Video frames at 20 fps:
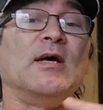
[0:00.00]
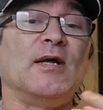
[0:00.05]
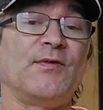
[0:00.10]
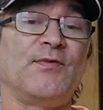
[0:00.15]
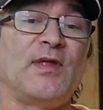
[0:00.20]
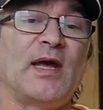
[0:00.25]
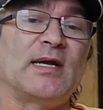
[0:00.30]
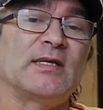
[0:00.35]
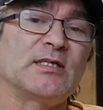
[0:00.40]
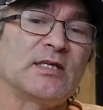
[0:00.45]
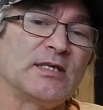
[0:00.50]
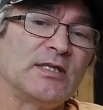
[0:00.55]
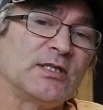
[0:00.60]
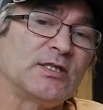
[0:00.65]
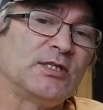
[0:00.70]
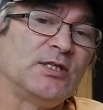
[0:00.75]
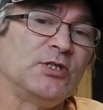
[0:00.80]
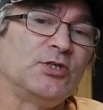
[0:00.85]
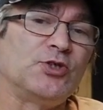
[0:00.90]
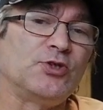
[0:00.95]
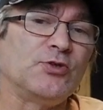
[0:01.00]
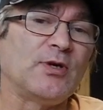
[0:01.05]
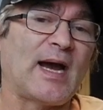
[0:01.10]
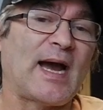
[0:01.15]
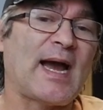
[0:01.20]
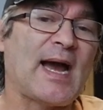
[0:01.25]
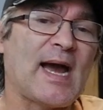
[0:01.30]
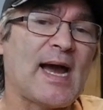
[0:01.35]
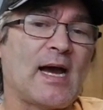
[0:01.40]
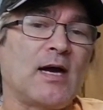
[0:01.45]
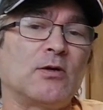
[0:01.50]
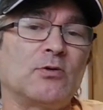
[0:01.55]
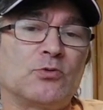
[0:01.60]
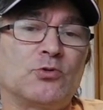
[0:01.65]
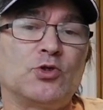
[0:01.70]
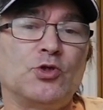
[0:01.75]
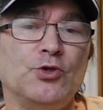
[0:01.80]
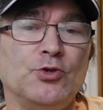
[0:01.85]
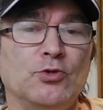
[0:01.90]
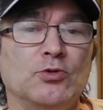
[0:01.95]
That's going to teach you how
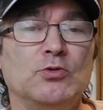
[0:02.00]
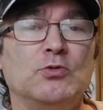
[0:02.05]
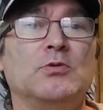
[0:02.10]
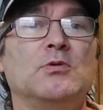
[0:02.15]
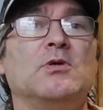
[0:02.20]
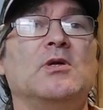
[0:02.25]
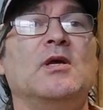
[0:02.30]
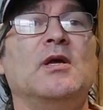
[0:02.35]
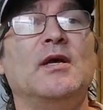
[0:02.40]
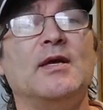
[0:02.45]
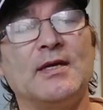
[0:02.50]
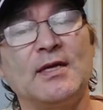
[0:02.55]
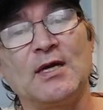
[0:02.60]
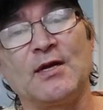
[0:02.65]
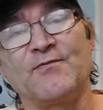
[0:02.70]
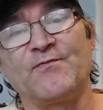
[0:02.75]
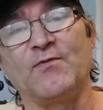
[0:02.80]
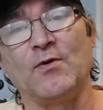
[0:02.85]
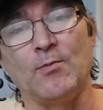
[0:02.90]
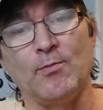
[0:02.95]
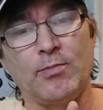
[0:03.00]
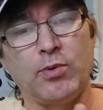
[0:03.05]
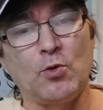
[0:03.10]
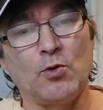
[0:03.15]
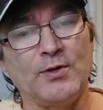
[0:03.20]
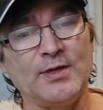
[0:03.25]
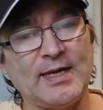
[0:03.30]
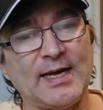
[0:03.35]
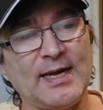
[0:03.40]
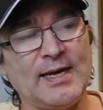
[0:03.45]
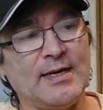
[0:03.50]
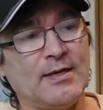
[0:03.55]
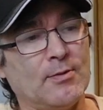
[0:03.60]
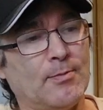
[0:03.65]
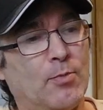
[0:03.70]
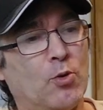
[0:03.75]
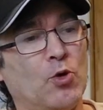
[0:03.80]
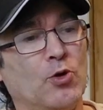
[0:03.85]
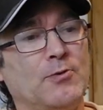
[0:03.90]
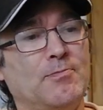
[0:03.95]
to get from point A to
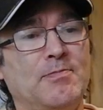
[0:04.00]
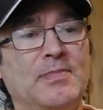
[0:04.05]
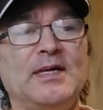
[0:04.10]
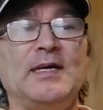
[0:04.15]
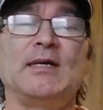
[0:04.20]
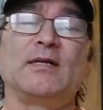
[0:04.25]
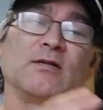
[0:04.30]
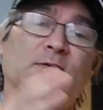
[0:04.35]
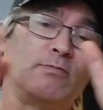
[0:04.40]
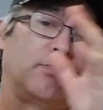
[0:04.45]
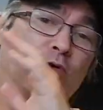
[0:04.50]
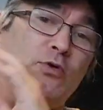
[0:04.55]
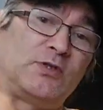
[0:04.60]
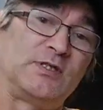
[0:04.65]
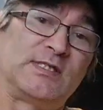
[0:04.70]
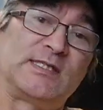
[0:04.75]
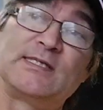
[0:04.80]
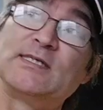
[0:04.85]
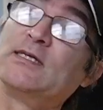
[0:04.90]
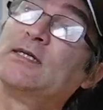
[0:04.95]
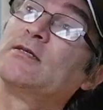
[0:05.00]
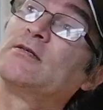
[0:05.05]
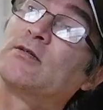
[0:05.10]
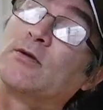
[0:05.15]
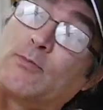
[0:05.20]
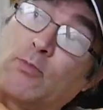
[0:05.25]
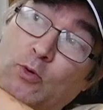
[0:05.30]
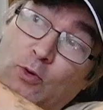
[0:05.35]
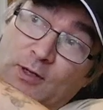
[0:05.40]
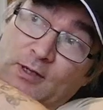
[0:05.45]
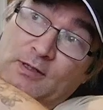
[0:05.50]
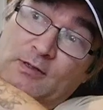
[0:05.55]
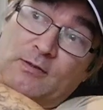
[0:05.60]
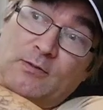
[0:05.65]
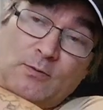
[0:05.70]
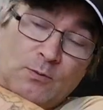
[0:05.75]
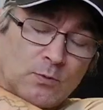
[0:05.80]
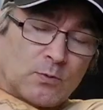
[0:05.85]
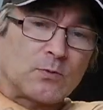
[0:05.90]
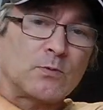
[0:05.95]
point B to point C to point
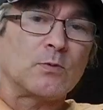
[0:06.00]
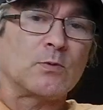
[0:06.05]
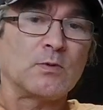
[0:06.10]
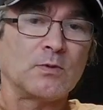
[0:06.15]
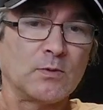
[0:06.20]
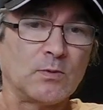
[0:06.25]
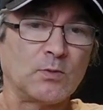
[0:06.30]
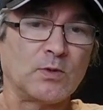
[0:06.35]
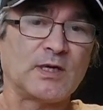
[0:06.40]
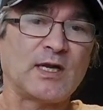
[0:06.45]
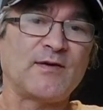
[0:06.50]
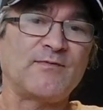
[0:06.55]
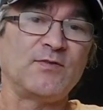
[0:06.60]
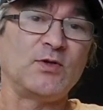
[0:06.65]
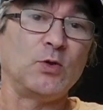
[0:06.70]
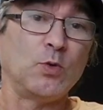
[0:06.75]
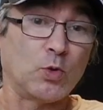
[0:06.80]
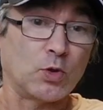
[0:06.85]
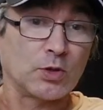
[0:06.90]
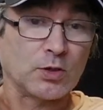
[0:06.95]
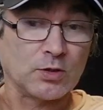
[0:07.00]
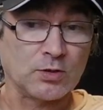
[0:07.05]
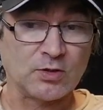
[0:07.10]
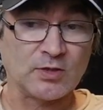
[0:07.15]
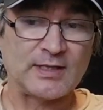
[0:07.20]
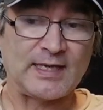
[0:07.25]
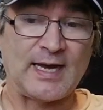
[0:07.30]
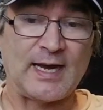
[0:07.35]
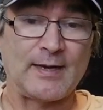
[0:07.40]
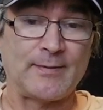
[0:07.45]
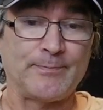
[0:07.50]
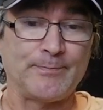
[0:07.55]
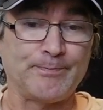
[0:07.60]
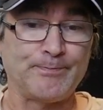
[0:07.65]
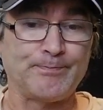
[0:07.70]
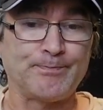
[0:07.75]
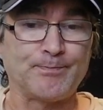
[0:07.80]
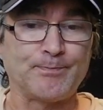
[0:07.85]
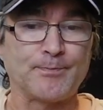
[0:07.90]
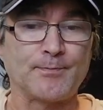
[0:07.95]
whatever you want to look at,
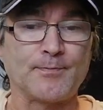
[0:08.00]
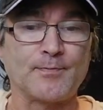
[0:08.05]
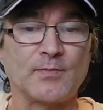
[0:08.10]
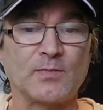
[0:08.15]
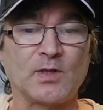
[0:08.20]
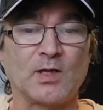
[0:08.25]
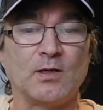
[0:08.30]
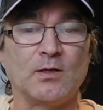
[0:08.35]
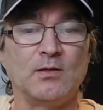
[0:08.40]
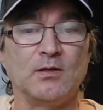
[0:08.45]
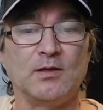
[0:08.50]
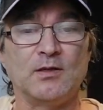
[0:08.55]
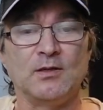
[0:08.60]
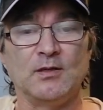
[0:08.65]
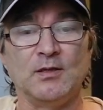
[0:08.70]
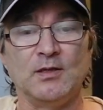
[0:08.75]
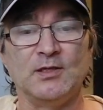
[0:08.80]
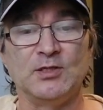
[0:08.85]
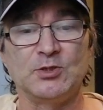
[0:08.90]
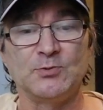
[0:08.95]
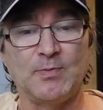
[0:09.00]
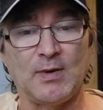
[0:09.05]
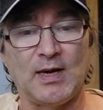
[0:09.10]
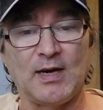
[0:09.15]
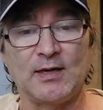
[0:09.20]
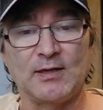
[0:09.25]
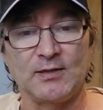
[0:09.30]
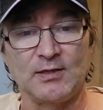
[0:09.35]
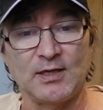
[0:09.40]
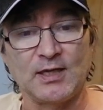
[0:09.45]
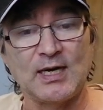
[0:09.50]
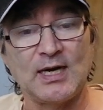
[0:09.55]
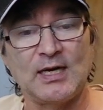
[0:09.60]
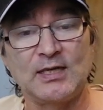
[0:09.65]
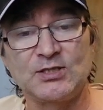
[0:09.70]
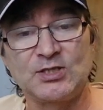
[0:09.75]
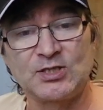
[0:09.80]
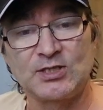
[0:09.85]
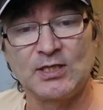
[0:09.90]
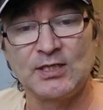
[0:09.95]
is by your
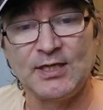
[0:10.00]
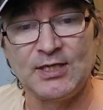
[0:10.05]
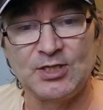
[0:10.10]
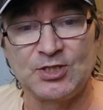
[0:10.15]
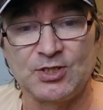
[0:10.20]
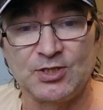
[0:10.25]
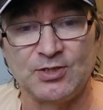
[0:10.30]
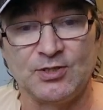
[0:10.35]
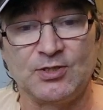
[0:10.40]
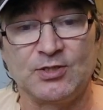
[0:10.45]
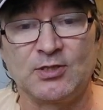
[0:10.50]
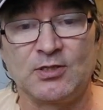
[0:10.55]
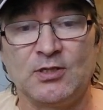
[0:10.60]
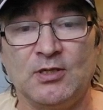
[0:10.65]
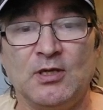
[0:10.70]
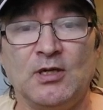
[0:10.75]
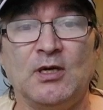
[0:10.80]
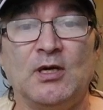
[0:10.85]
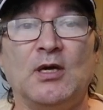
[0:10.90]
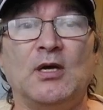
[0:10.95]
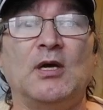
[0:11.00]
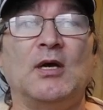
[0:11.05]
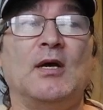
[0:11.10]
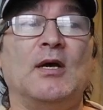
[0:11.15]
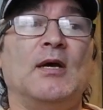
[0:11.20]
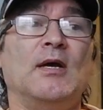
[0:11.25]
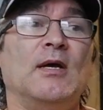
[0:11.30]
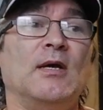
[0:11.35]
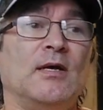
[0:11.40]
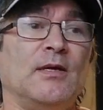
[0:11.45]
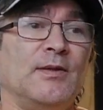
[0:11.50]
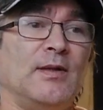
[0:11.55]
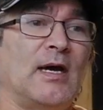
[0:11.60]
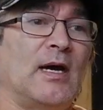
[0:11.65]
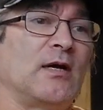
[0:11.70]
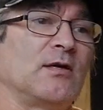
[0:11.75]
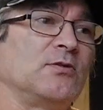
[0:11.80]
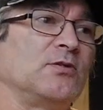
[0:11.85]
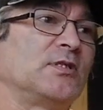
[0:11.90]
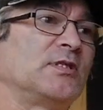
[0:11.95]
constellations. Now
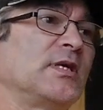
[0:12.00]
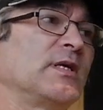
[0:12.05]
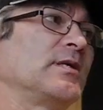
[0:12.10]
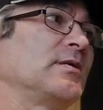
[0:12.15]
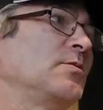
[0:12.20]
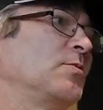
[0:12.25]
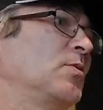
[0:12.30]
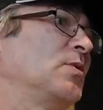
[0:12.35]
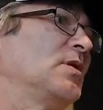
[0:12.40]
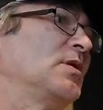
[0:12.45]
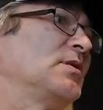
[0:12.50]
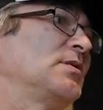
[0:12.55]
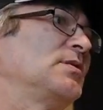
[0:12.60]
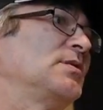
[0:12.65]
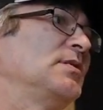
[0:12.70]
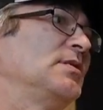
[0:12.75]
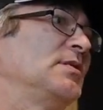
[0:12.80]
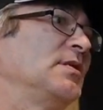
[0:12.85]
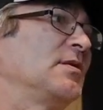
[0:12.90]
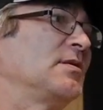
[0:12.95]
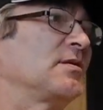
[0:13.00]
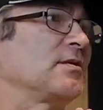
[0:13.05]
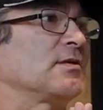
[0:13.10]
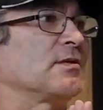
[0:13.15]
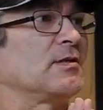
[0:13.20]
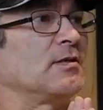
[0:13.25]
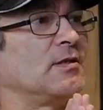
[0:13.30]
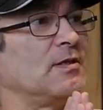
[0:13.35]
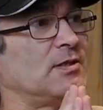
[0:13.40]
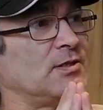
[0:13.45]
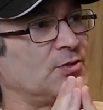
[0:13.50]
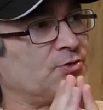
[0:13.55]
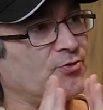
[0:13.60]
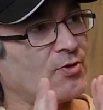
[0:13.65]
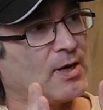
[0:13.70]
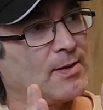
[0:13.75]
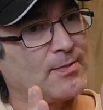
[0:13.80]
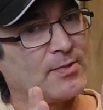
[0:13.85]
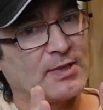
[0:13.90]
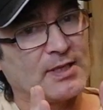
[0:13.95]
you say you want to see the
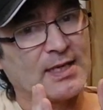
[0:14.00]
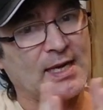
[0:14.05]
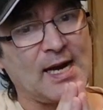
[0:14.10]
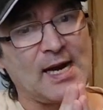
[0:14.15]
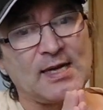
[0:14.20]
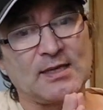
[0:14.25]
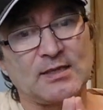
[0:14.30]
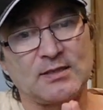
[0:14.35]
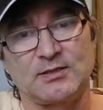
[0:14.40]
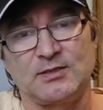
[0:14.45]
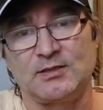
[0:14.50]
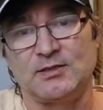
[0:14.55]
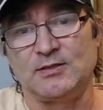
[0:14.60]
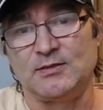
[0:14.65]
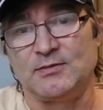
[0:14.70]
Andromeda galaxy.